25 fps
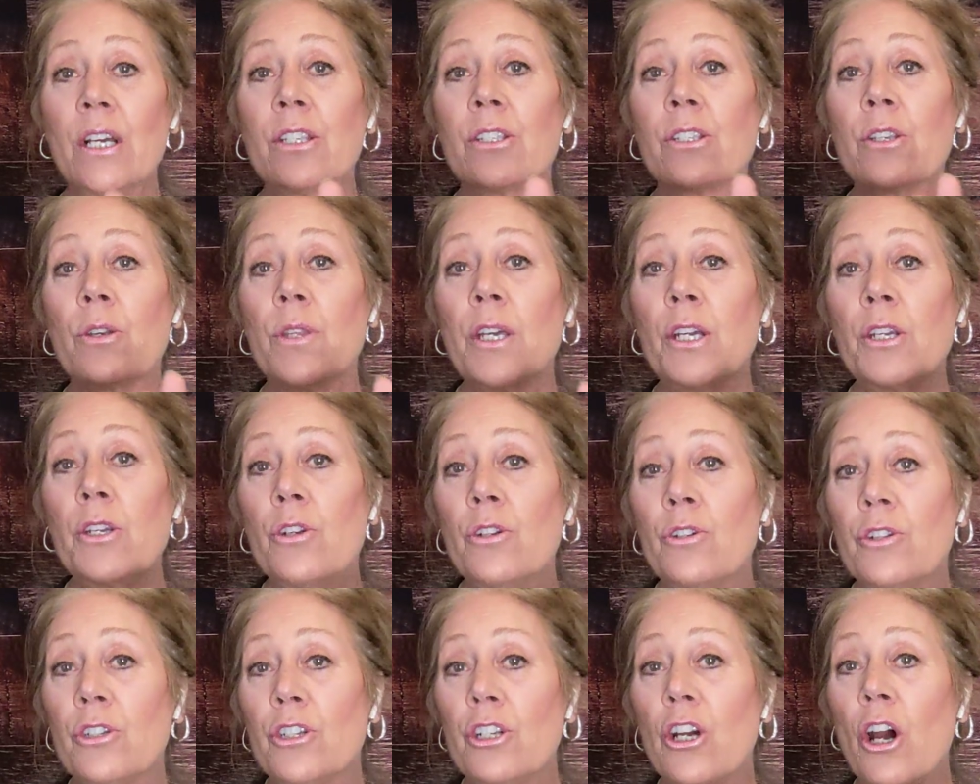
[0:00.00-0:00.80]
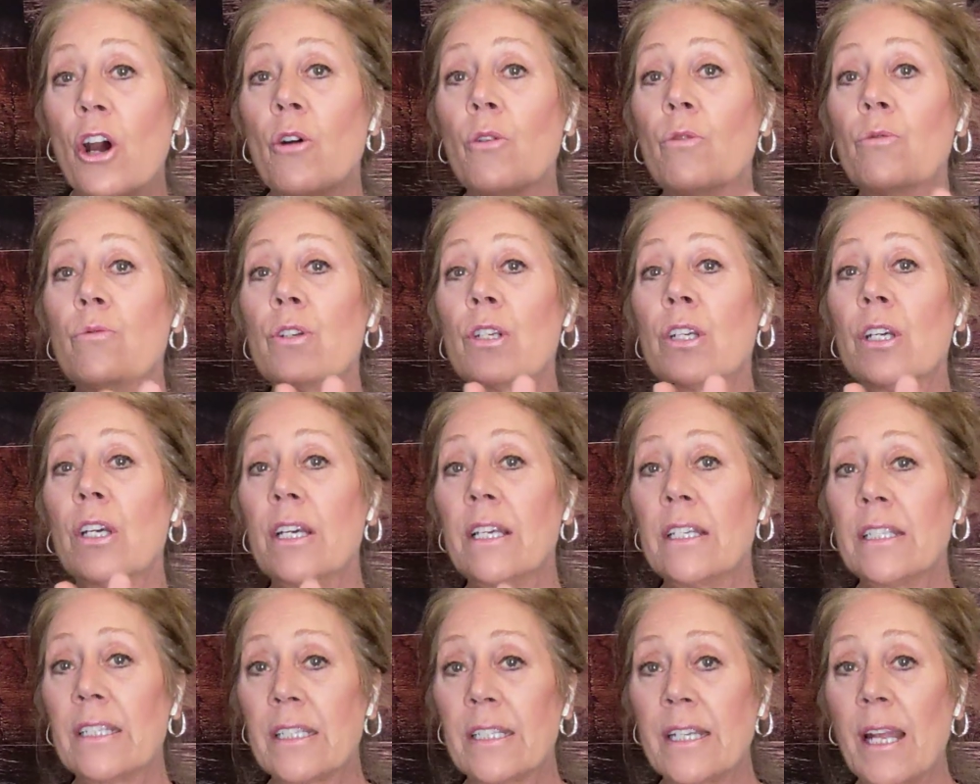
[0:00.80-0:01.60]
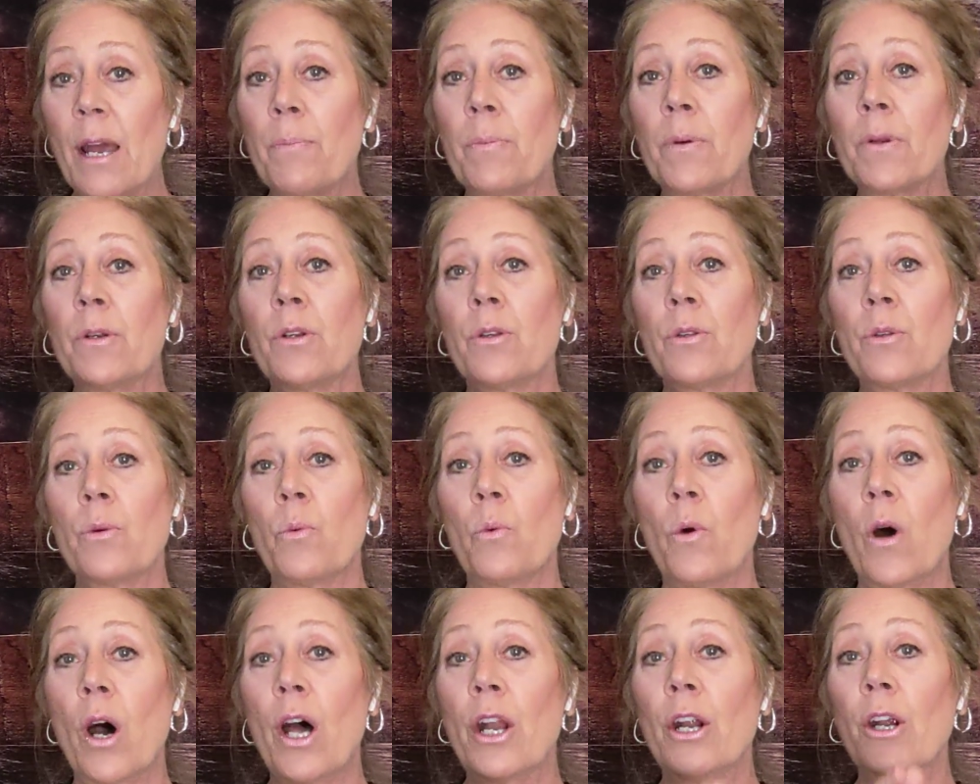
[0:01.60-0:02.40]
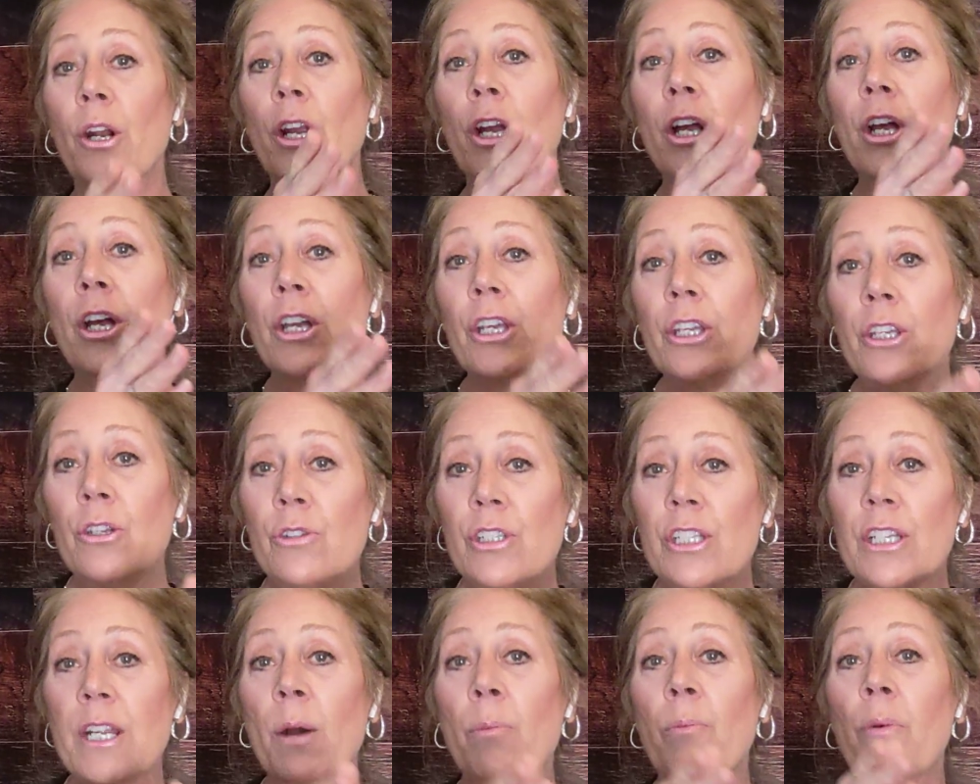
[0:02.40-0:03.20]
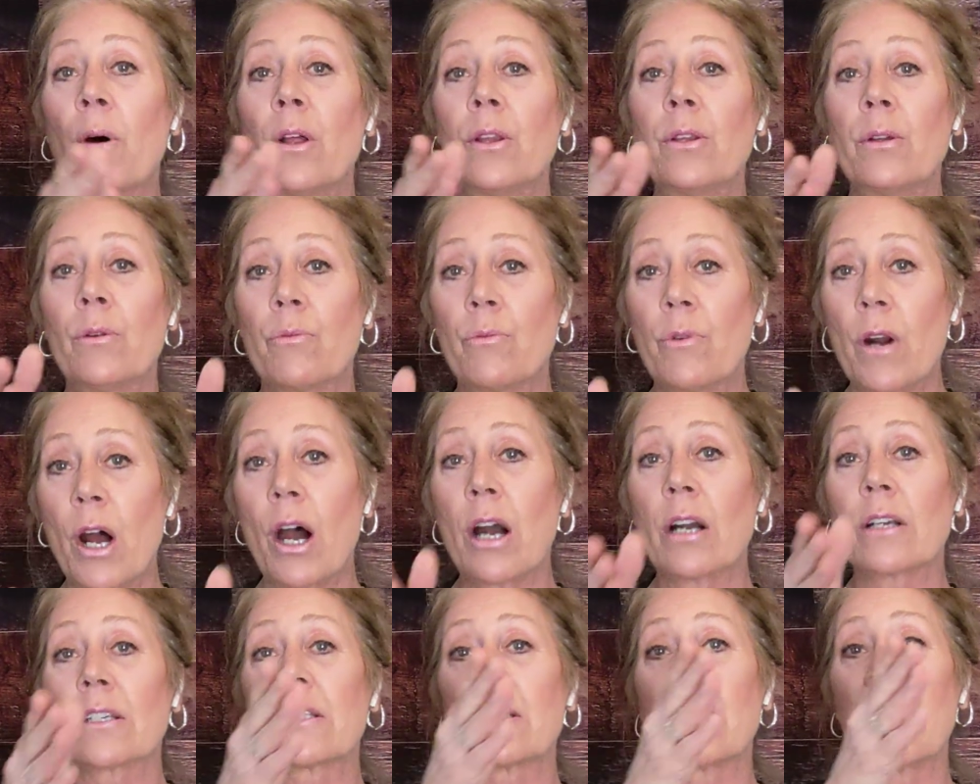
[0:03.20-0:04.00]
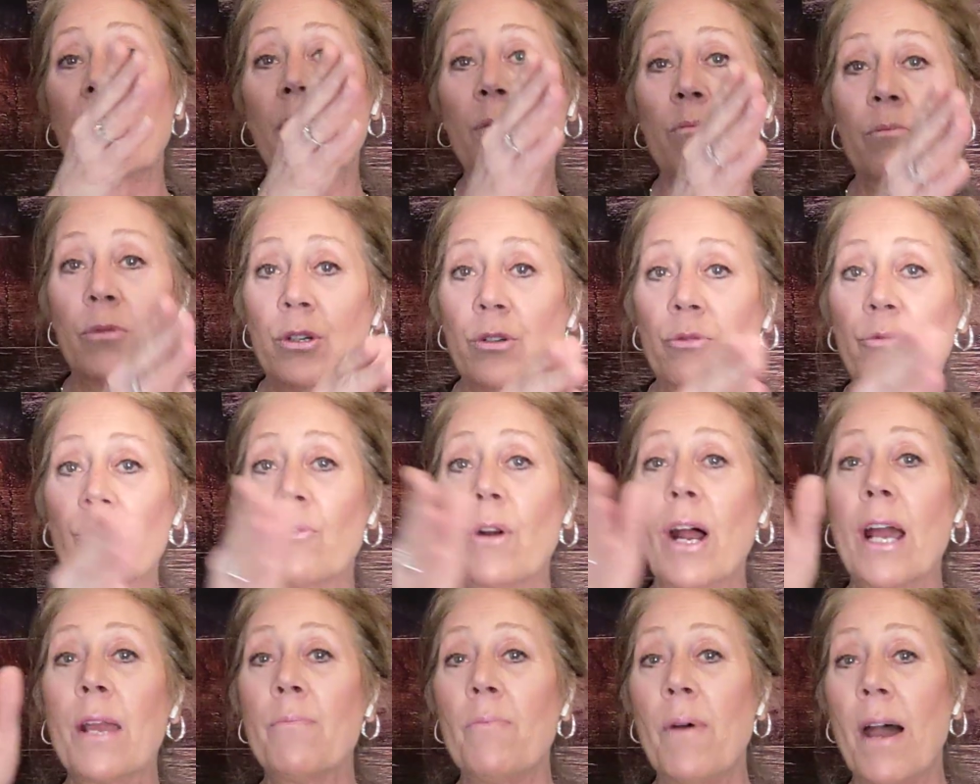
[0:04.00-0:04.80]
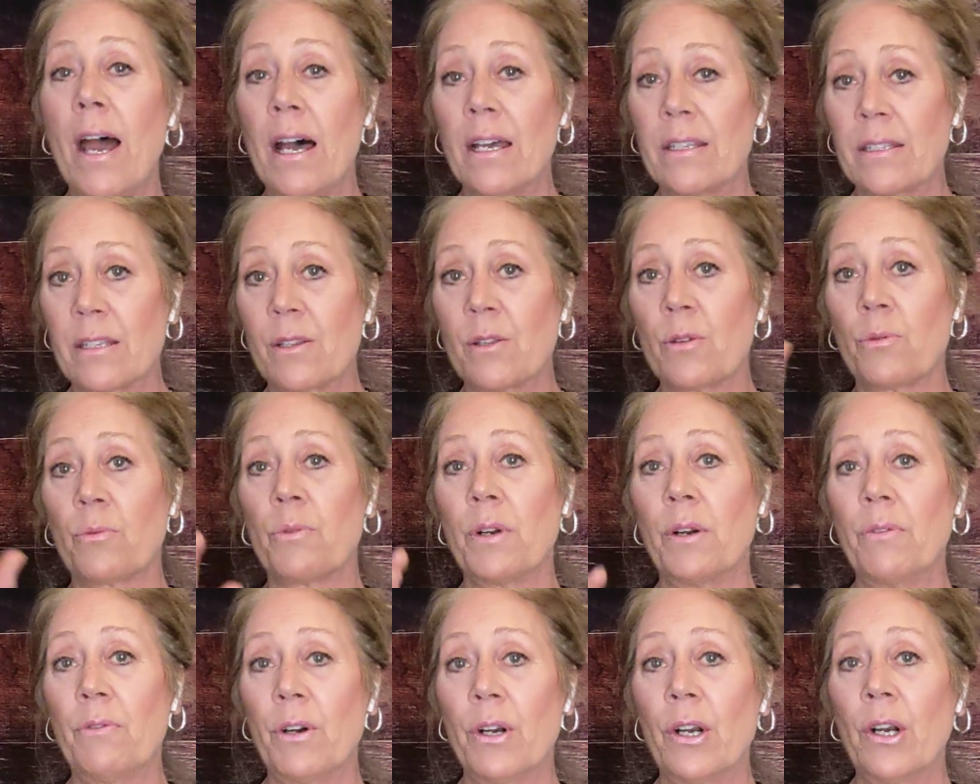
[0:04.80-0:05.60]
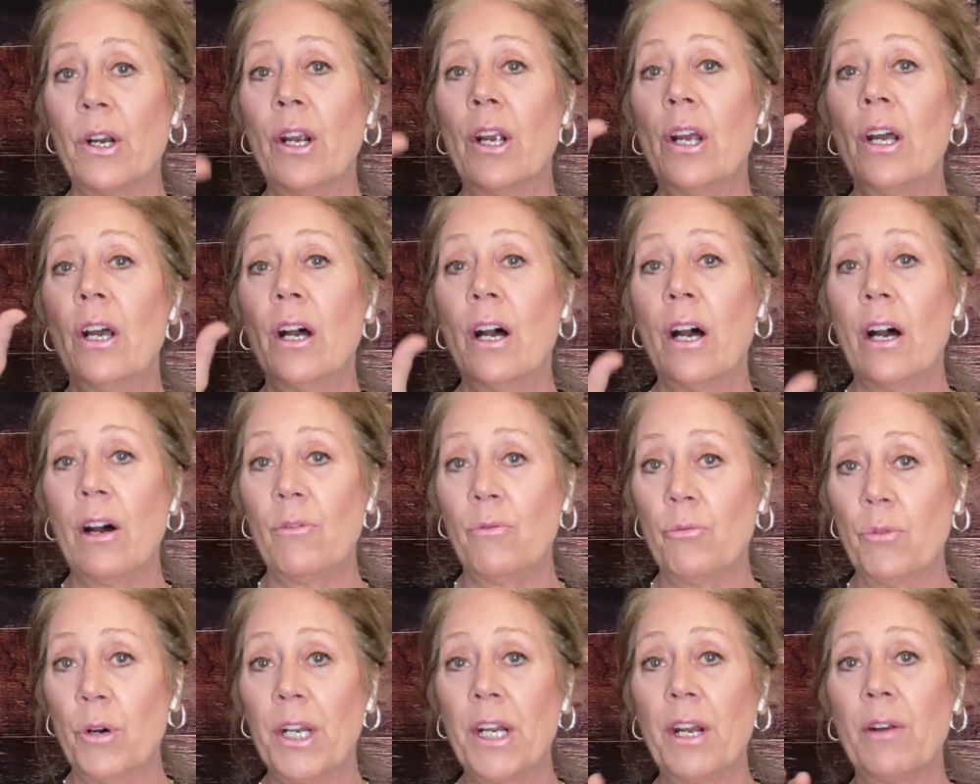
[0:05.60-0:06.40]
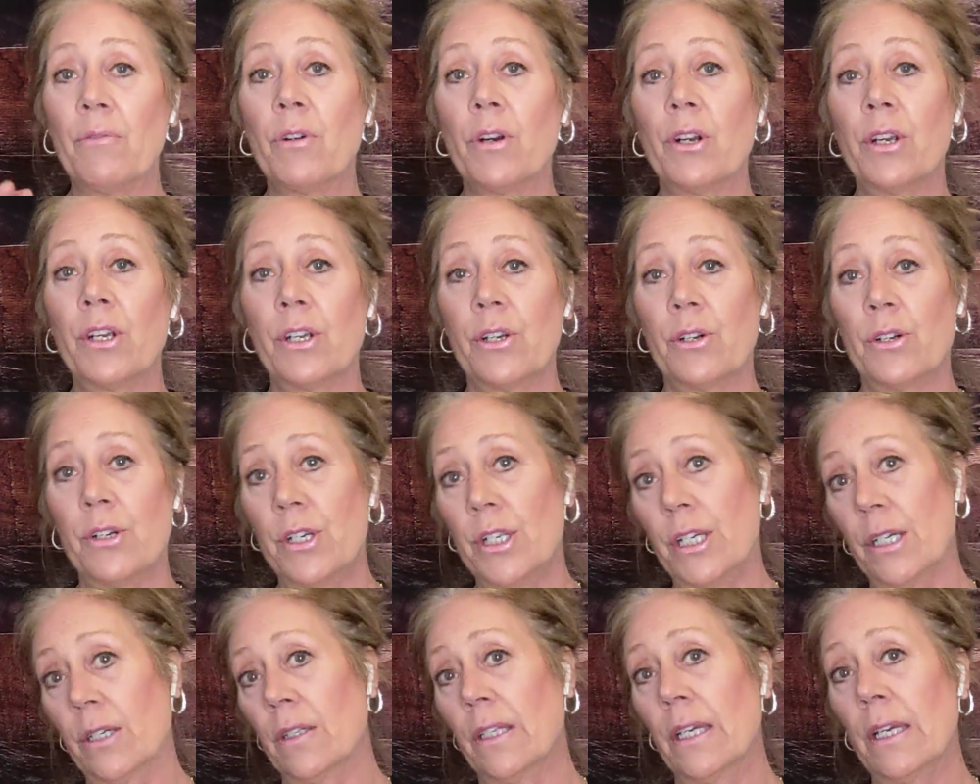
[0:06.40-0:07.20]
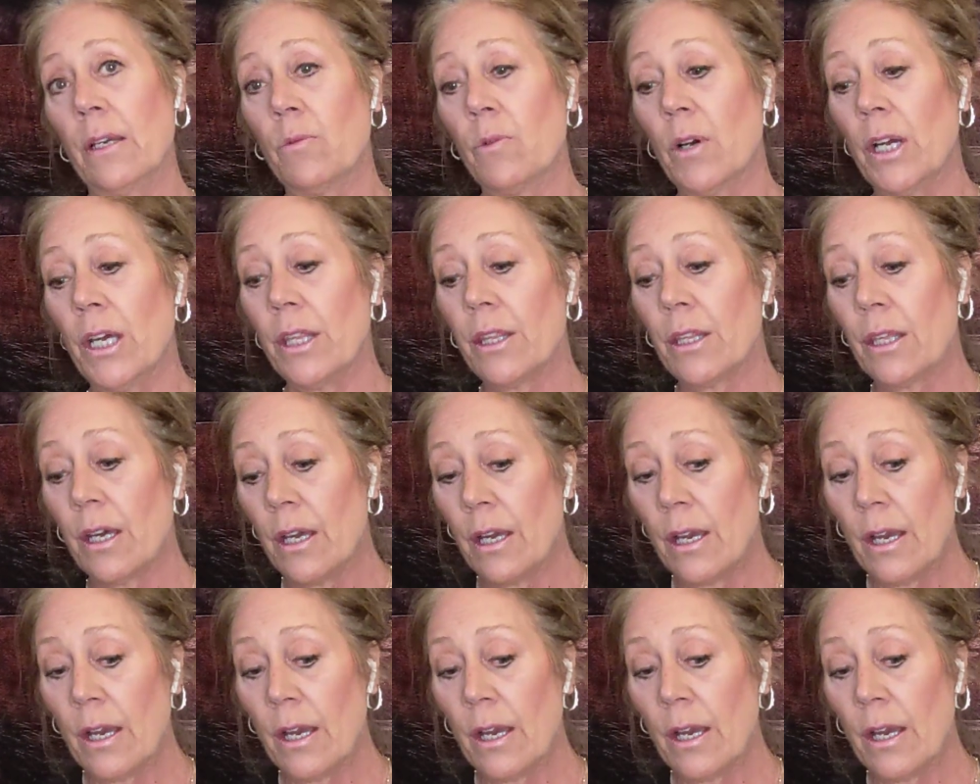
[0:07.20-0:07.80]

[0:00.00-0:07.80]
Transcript: so that you don't step into the water, you step on the rocks and move right past the river of whatever you're dealing with.